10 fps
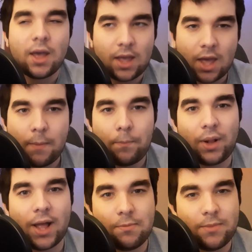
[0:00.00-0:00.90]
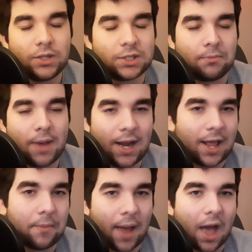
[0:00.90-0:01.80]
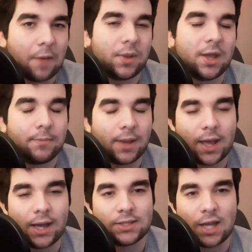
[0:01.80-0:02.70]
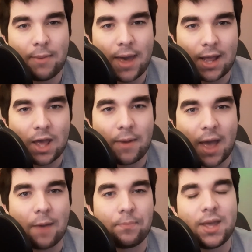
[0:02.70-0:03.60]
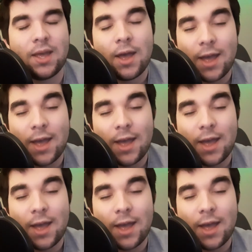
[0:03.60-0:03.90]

him playing music made him happy, and because it made him happy,